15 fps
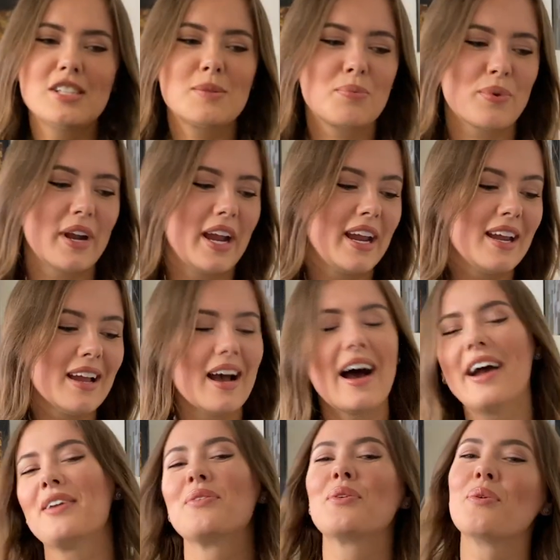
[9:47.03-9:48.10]
spray.
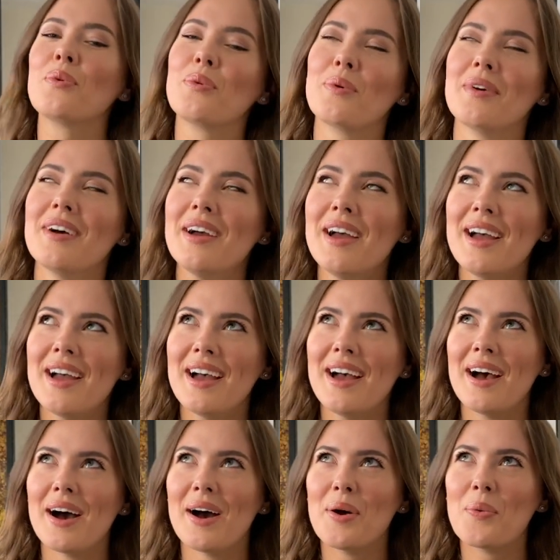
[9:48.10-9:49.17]
I don't know
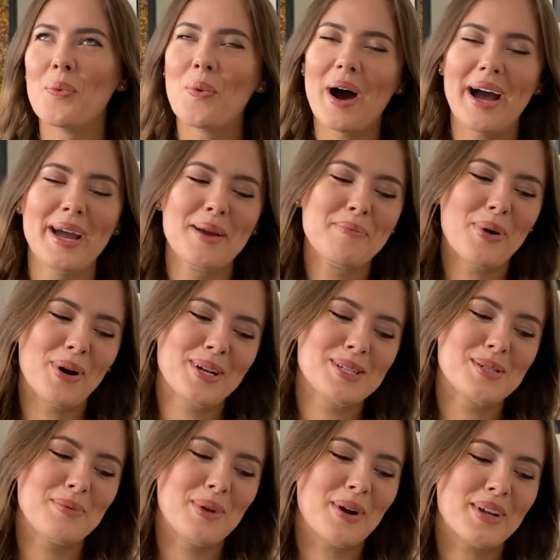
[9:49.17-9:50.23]
why I bought
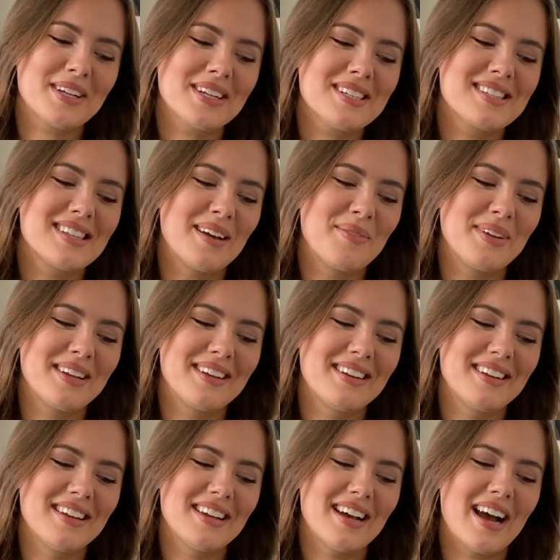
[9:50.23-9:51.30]
it, to be honest. I
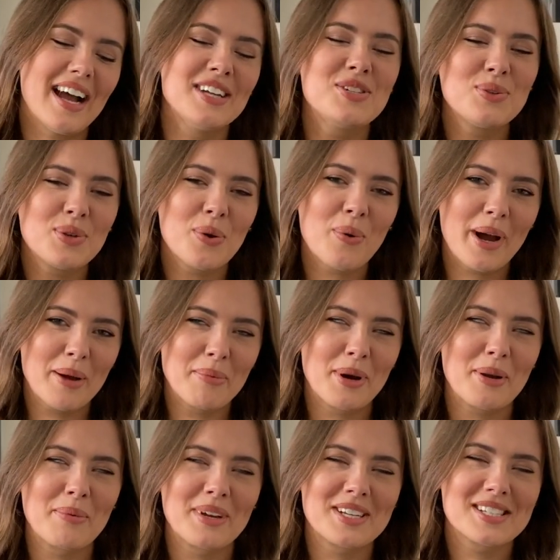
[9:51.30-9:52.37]
mean, I do know why I
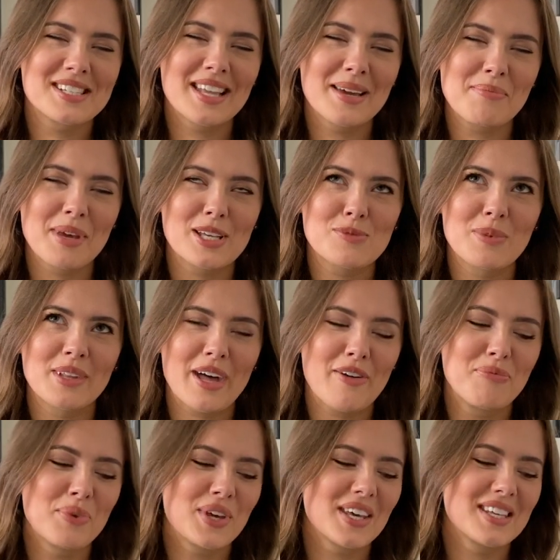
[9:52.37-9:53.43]
bought it, but it just like makes me
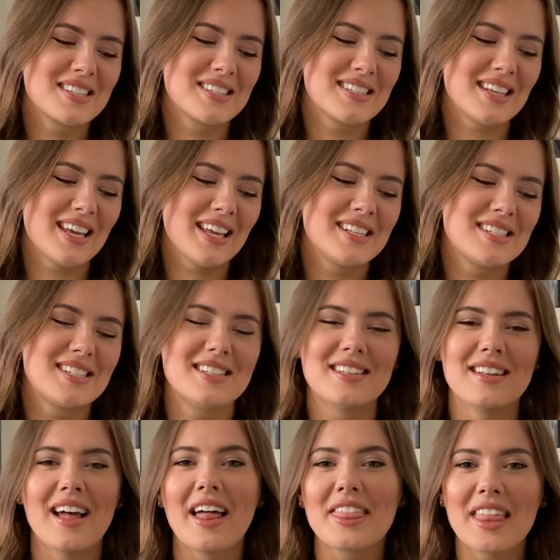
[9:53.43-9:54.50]
laugh because it's
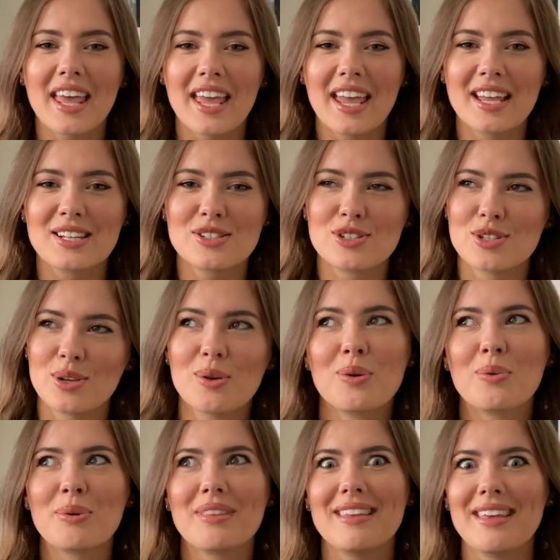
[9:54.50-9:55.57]
nothing to
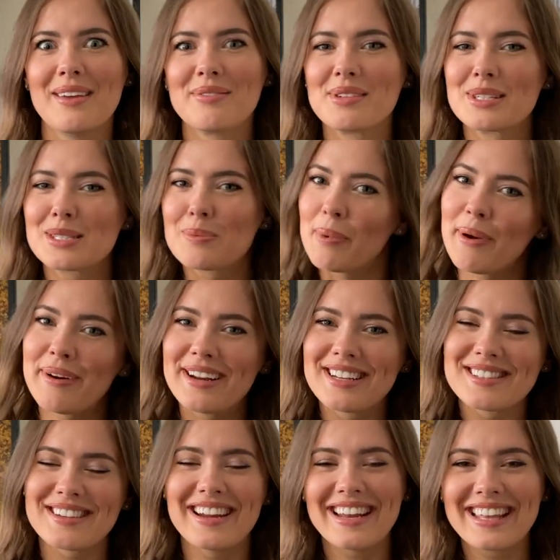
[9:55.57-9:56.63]
do with evil
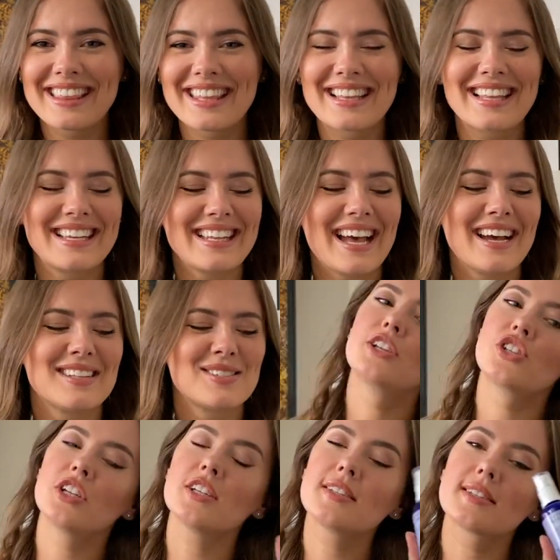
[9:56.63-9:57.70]
spirits or anything like that.
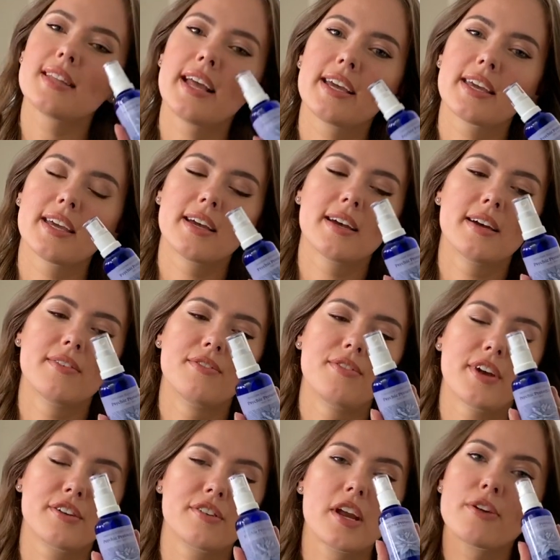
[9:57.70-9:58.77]
It's just like a
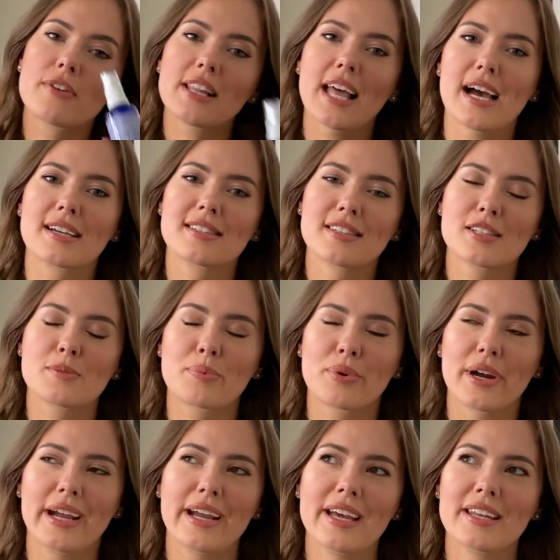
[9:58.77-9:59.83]
very relaxing
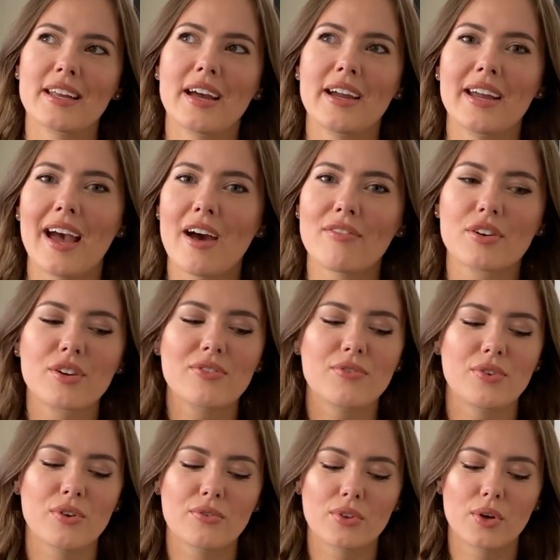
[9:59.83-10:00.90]
spray, and I have a
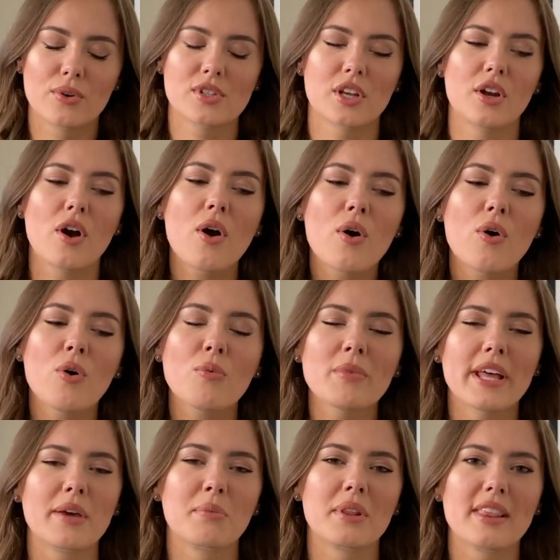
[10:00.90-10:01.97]
few of those at home,
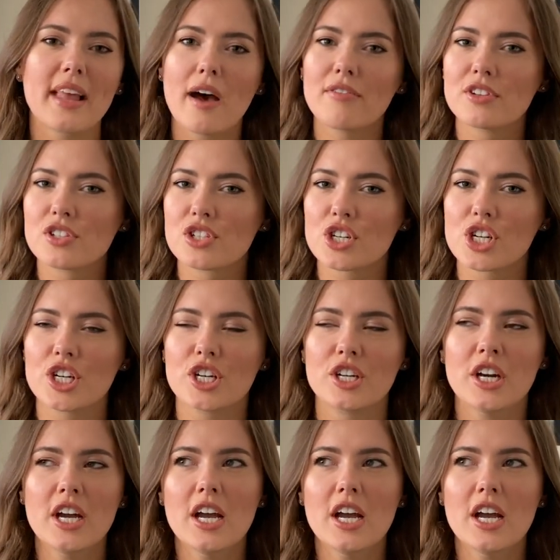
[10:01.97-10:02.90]
like with lavender,